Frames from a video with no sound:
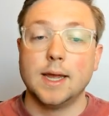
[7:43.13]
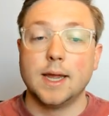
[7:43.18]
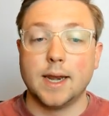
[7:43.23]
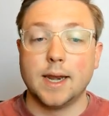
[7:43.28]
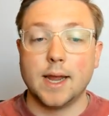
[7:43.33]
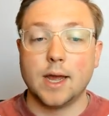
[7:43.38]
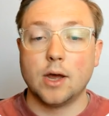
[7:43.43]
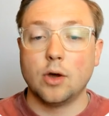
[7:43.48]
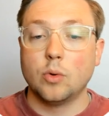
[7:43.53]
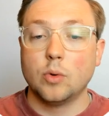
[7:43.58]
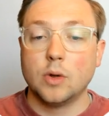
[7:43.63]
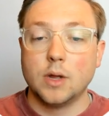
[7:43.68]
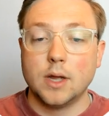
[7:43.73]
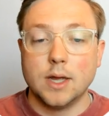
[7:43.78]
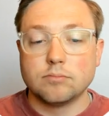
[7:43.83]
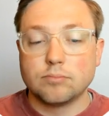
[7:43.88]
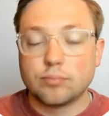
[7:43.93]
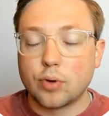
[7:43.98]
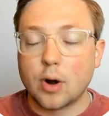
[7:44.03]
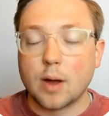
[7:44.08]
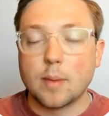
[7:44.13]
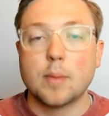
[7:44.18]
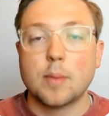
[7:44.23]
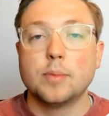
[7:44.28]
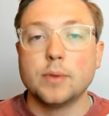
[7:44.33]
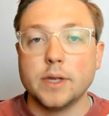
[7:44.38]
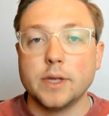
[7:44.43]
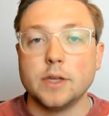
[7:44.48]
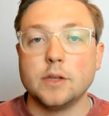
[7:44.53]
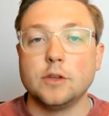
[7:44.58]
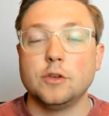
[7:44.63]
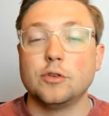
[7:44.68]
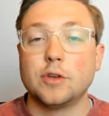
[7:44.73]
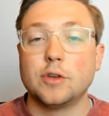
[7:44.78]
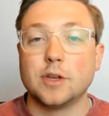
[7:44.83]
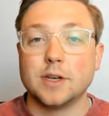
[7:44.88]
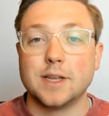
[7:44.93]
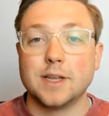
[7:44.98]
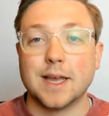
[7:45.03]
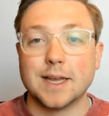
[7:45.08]
Now, probably you
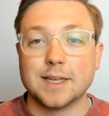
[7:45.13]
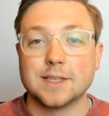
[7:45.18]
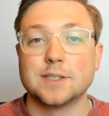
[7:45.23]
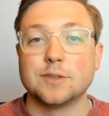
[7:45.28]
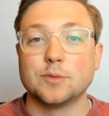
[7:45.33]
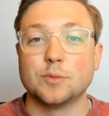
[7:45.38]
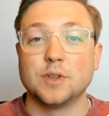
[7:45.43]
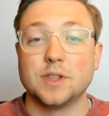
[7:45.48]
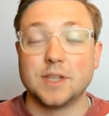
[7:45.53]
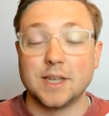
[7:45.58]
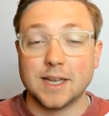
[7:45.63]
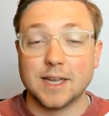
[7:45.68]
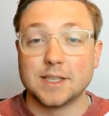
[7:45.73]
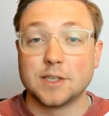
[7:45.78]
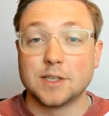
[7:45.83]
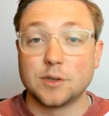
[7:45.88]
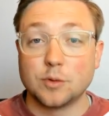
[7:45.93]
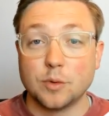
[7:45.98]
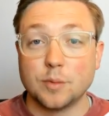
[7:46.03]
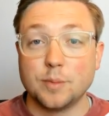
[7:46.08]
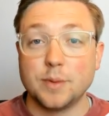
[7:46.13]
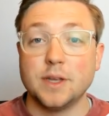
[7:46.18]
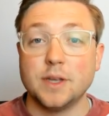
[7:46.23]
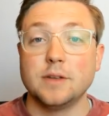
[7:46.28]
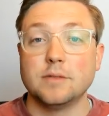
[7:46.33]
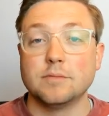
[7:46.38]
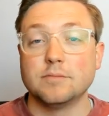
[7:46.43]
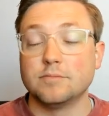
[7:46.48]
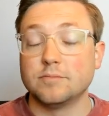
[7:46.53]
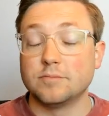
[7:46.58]
can guess what the answer will be.